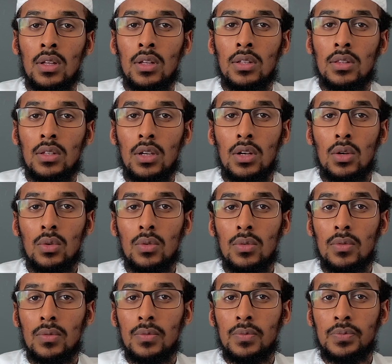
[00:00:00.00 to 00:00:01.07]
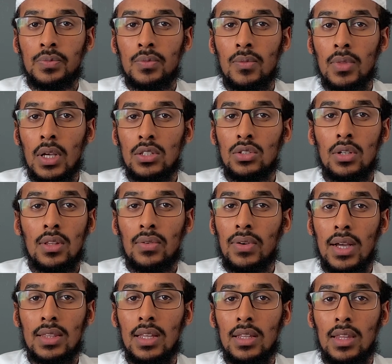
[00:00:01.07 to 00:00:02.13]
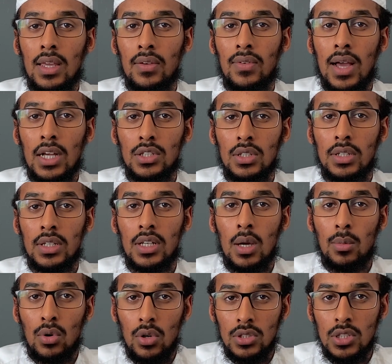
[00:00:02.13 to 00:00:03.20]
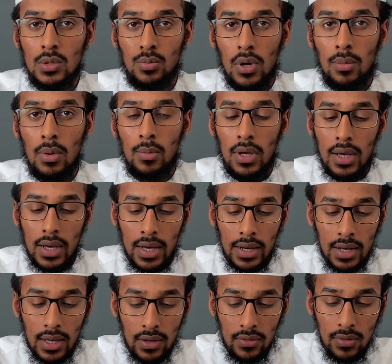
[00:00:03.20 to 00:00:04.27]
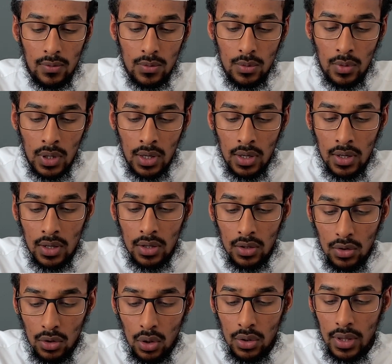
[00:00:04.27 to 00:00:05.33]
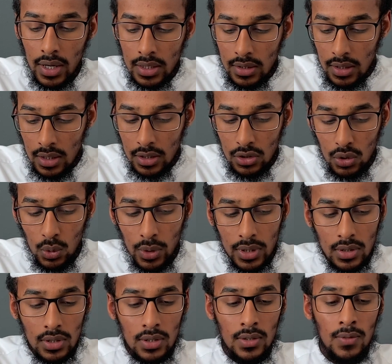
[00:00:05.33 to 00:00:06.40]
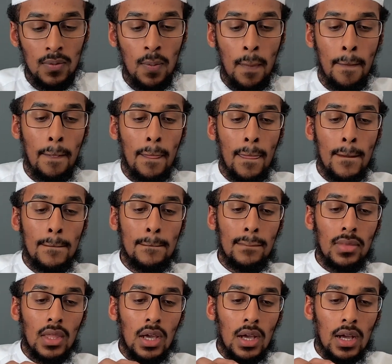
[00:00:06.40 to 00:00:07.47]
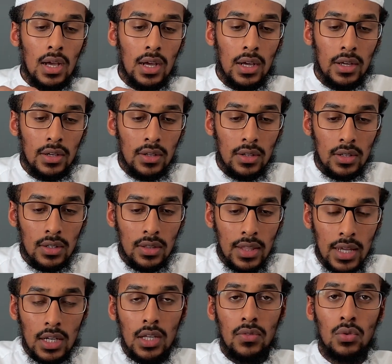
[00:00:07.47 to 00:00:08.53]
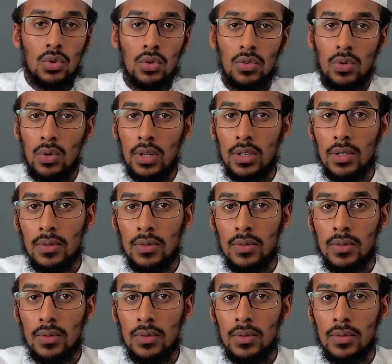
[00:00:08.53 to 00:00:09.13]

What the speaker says: It's not the fact that they've actually come across this problem and have know the adilla to it and then give you the ruling.